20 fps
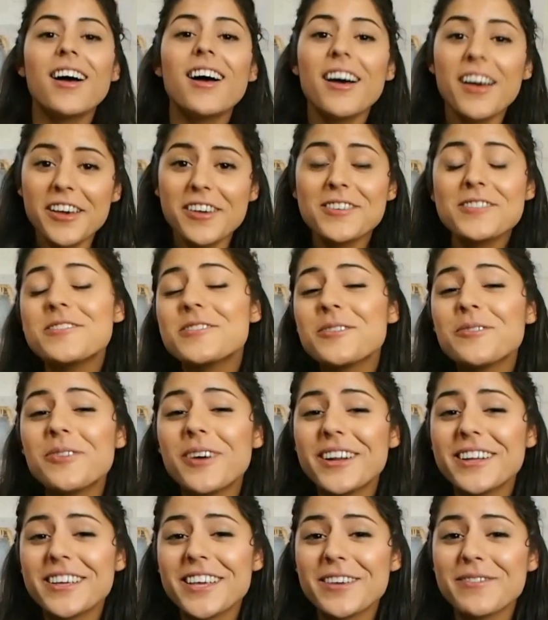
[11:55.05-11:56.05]
I also
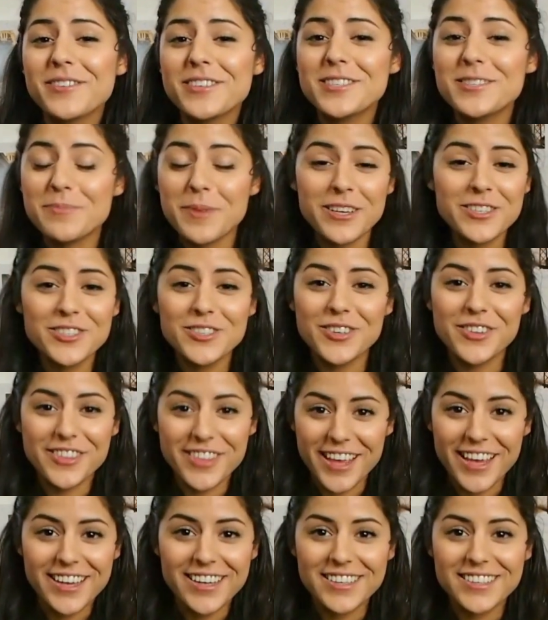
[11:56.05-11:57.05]
want to give a special
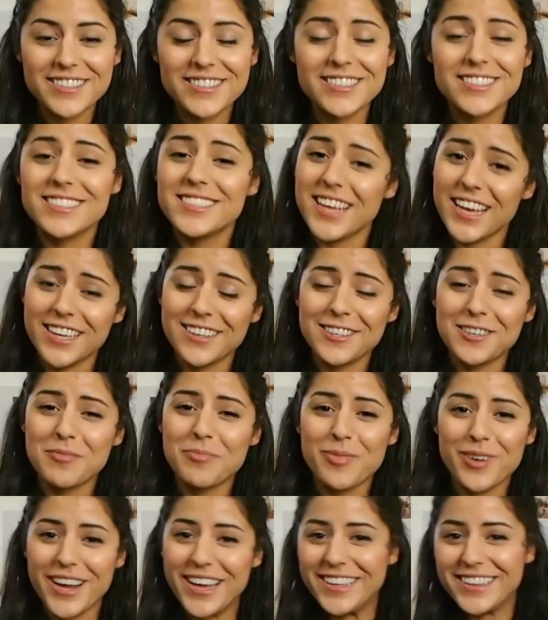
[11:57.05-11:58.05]
thanks to Taylor
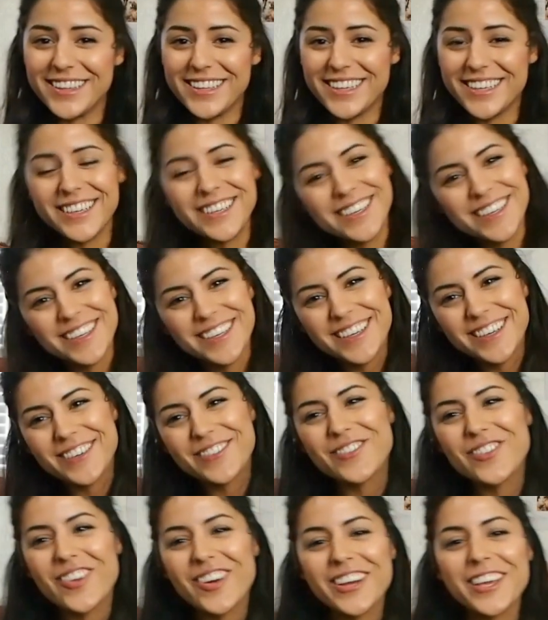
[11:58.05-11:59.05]
Bradley
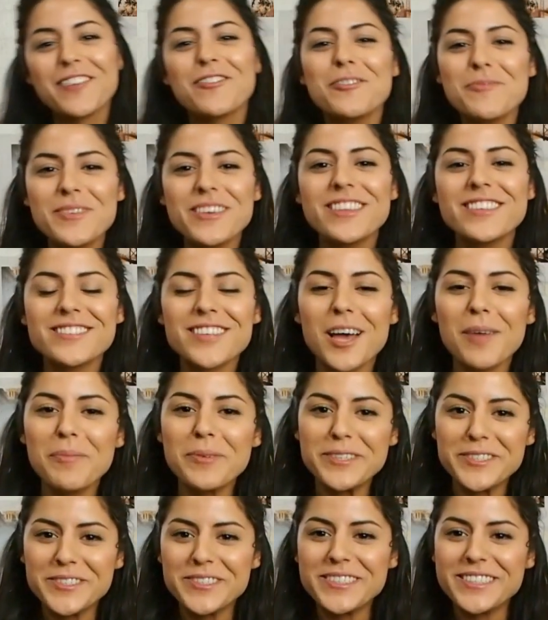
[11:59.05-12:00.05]
for giving me this
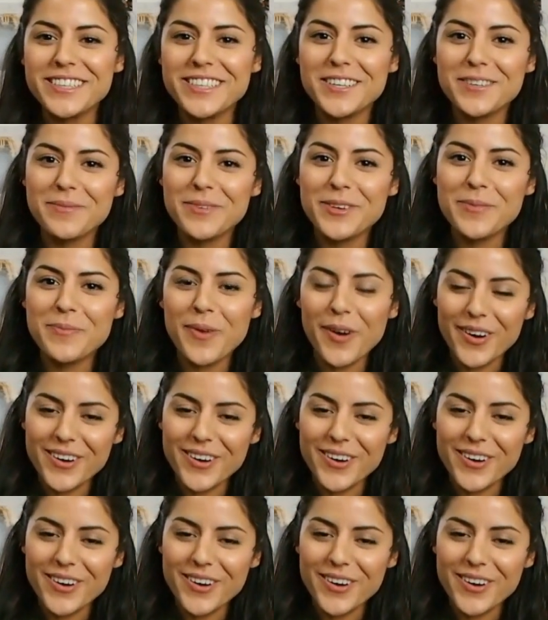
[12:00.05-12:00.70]
opportunity to be a part